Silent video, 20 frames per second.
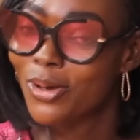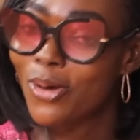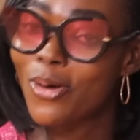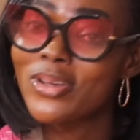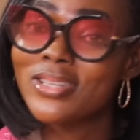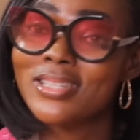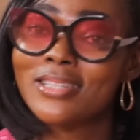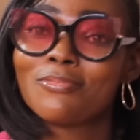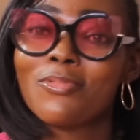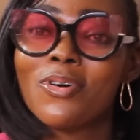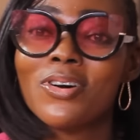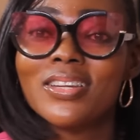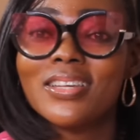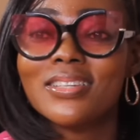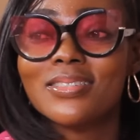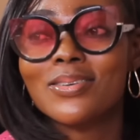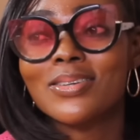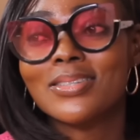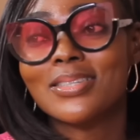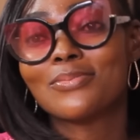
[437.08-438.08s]
because the money
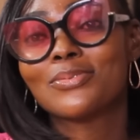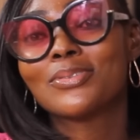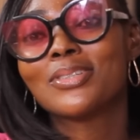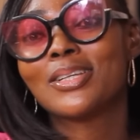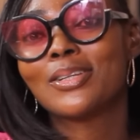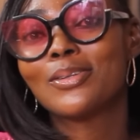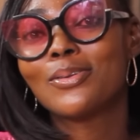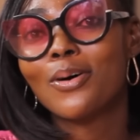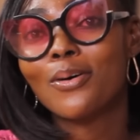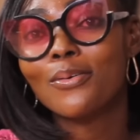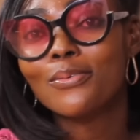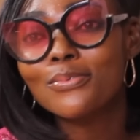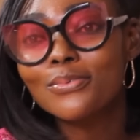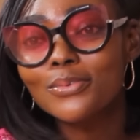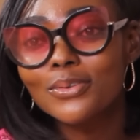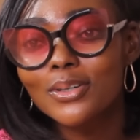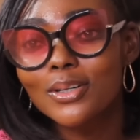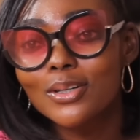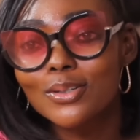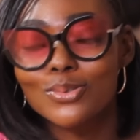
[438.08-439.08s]
is not even enough
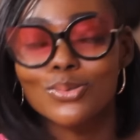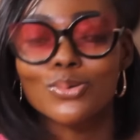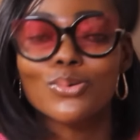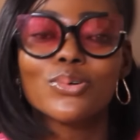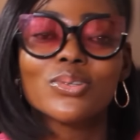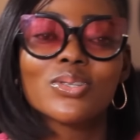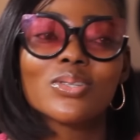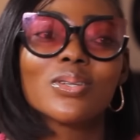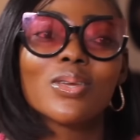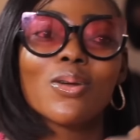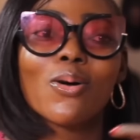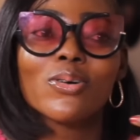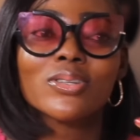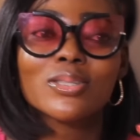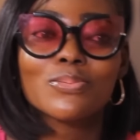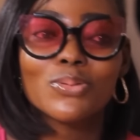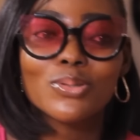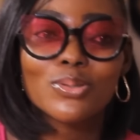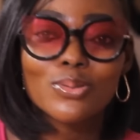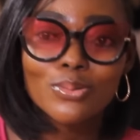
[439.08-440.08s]
to go to the
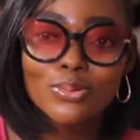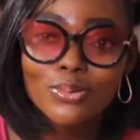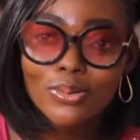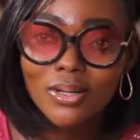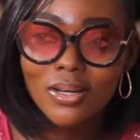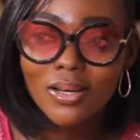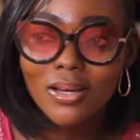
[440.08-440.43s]
hospital